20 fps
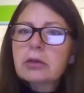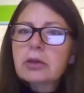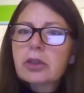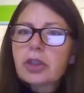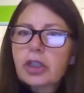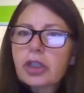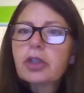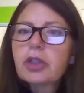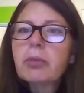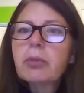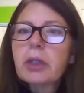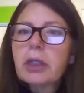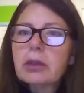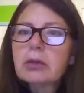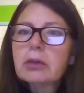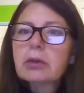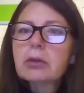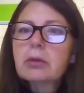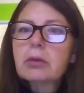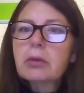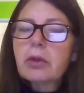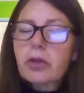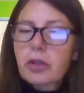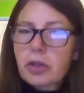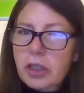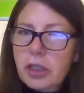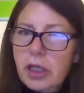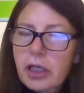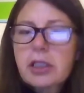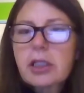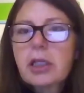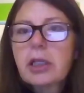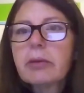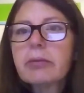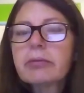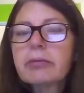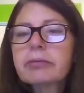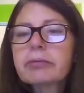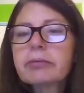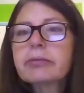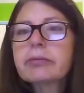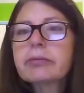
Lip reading: should you meet with your sales team?